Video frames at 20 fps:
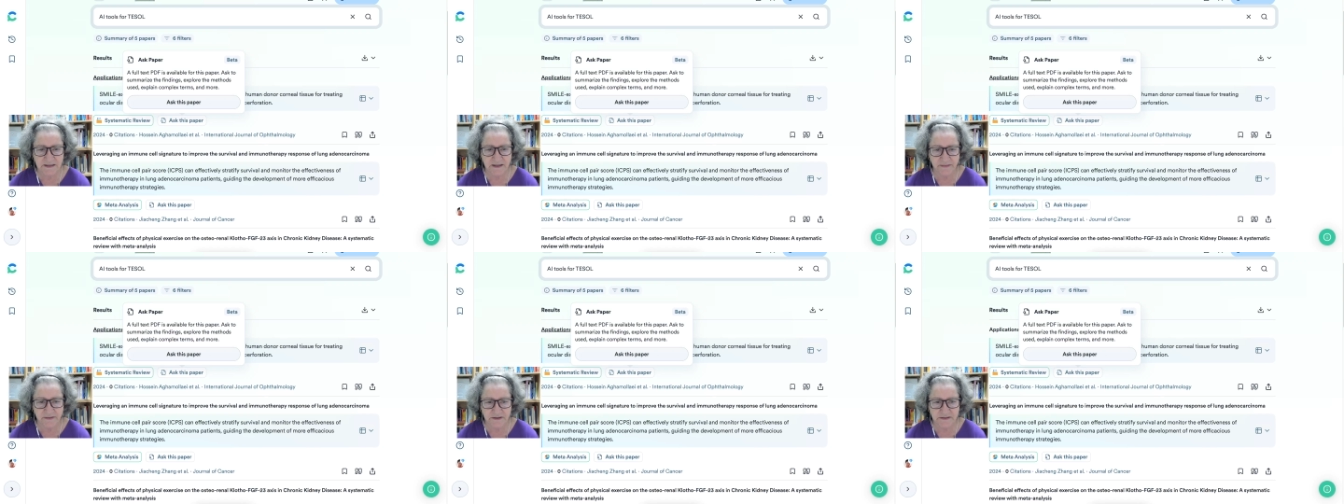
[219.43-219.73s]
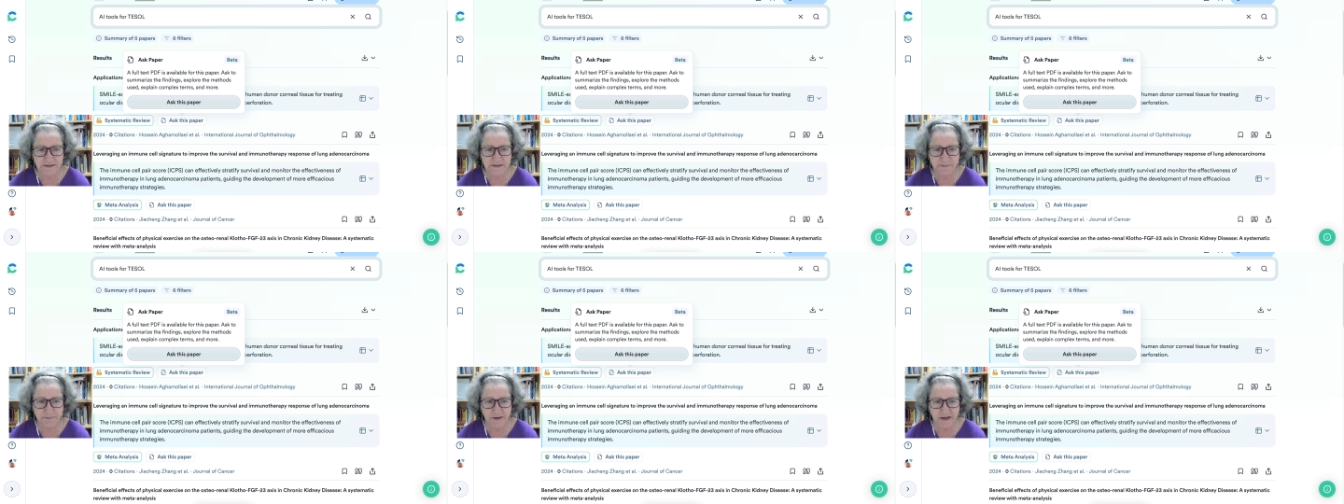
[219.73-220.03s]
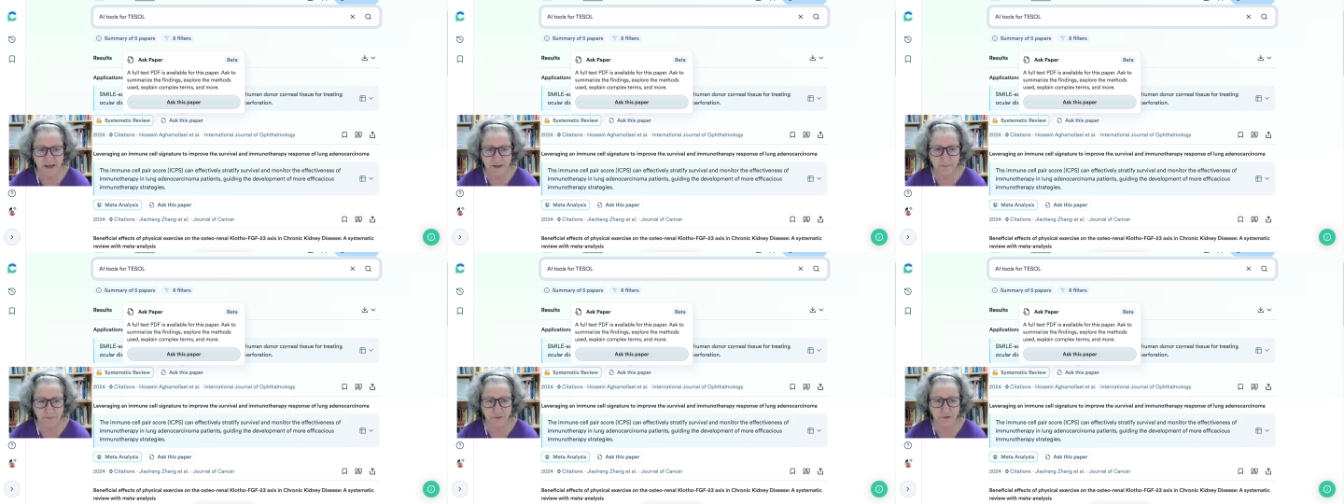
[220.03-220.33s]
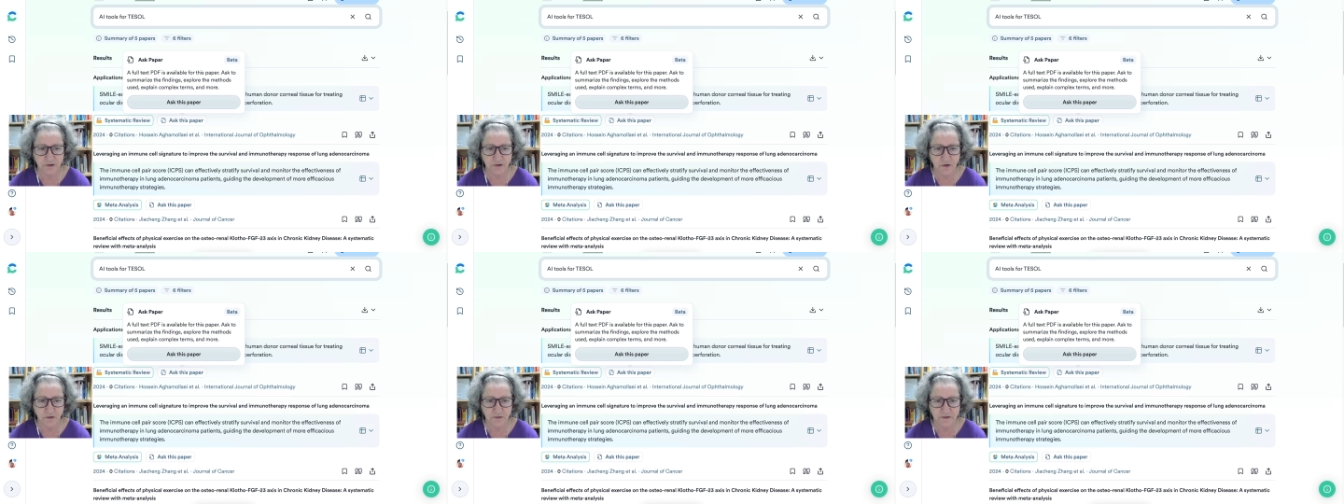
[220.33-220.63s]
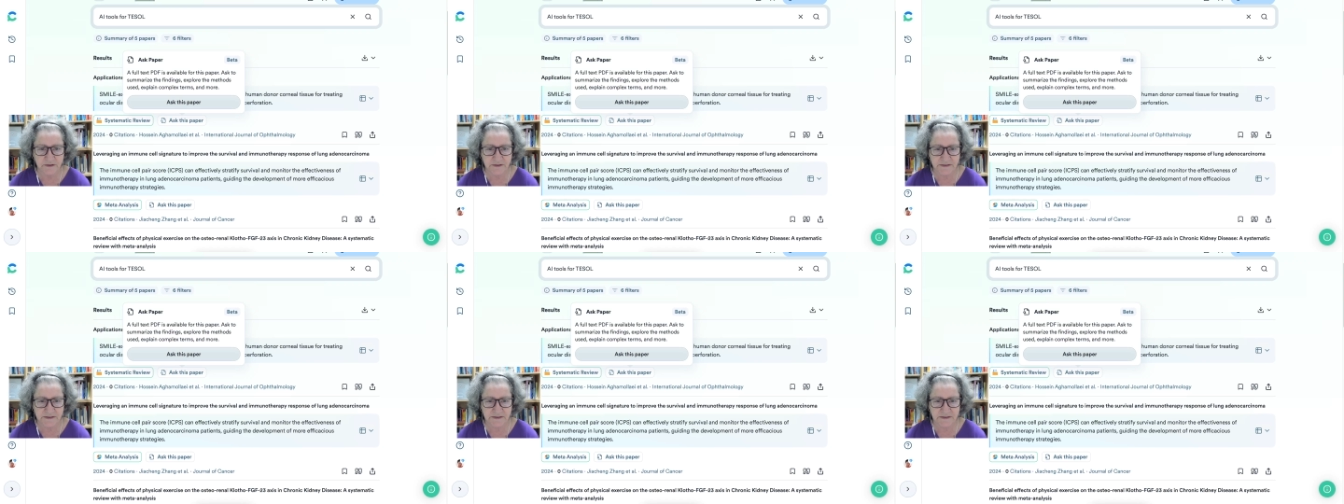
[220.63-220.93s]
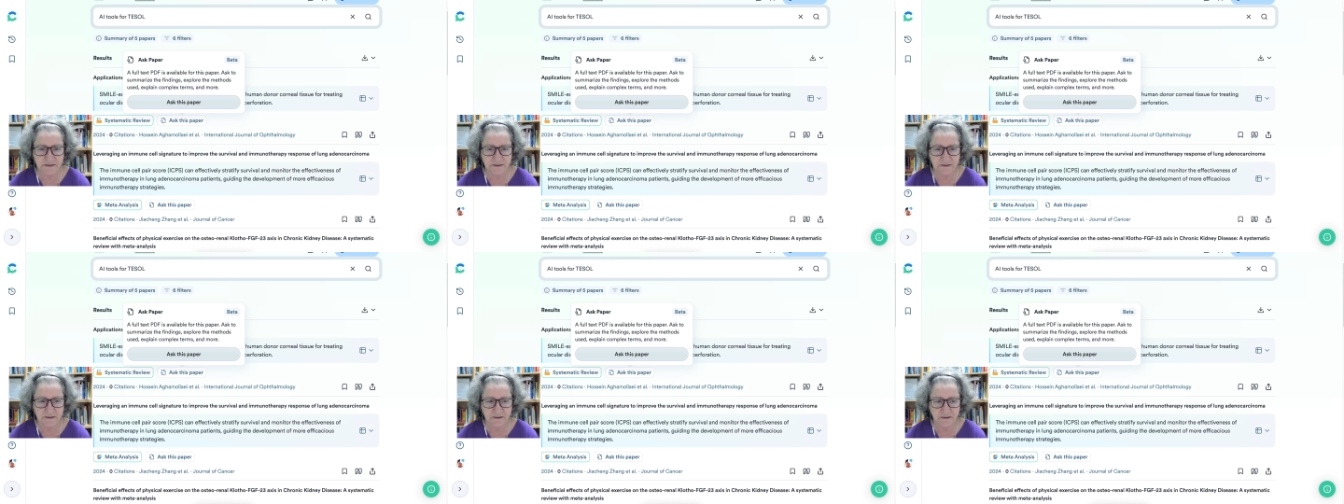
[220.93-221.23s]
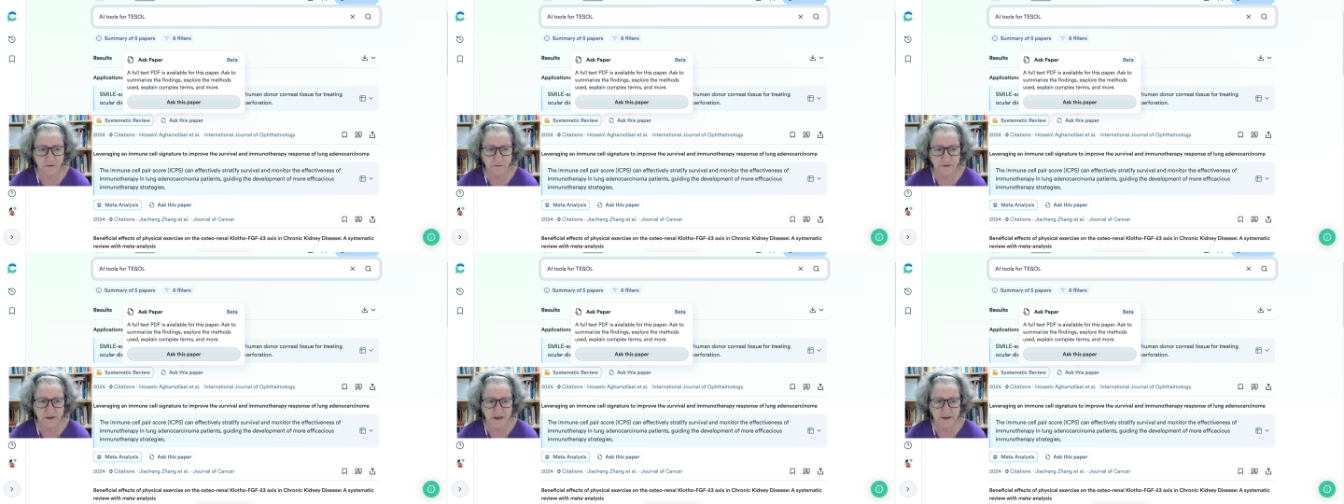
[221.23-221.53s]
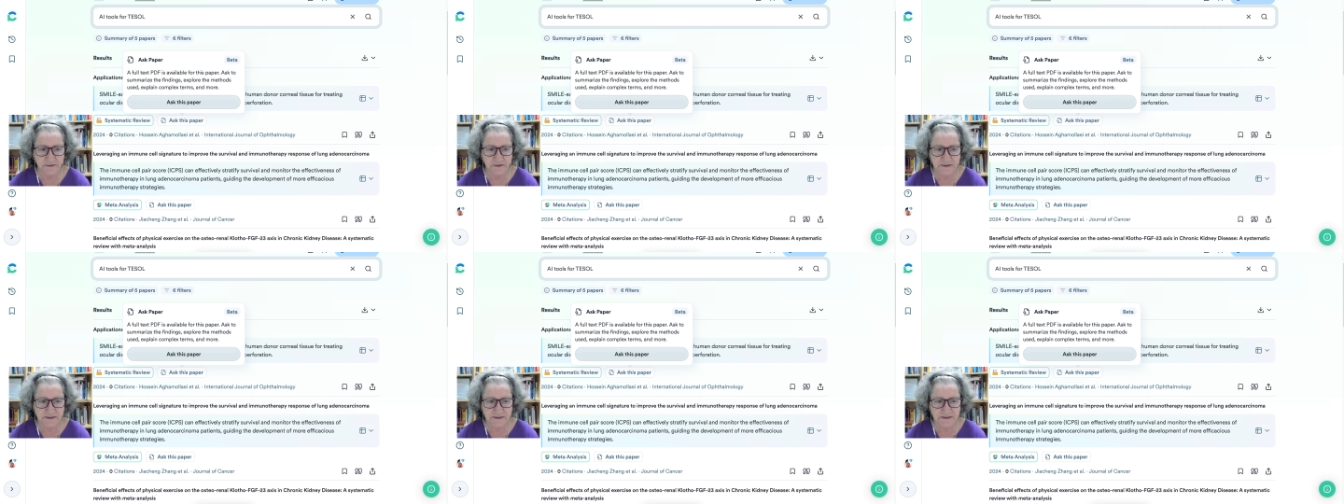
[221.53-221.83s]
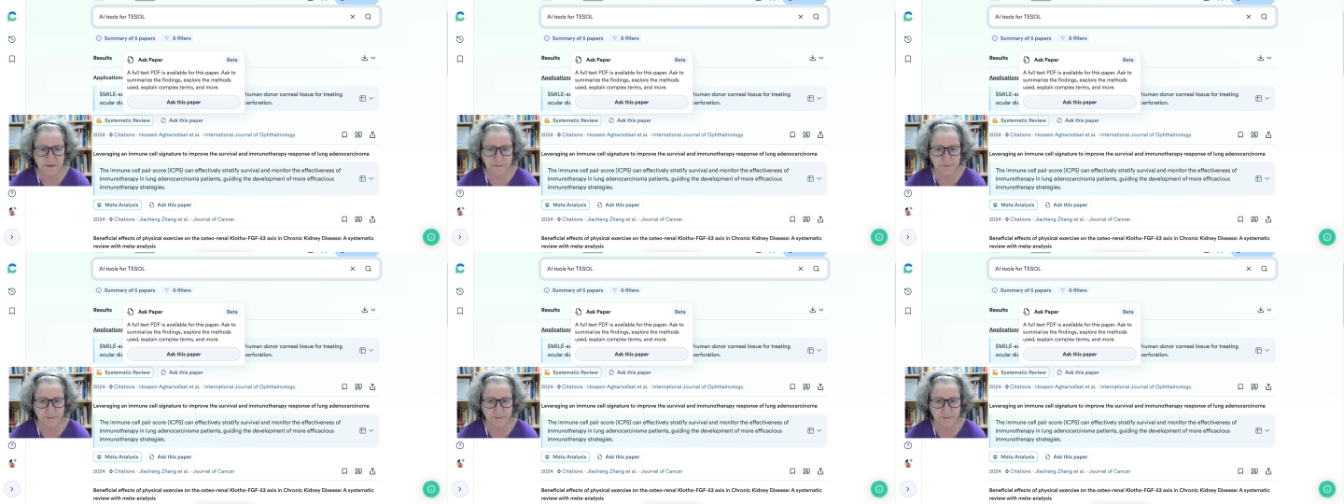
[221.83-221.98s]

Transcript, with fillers: this paper, notice. Okay, this is a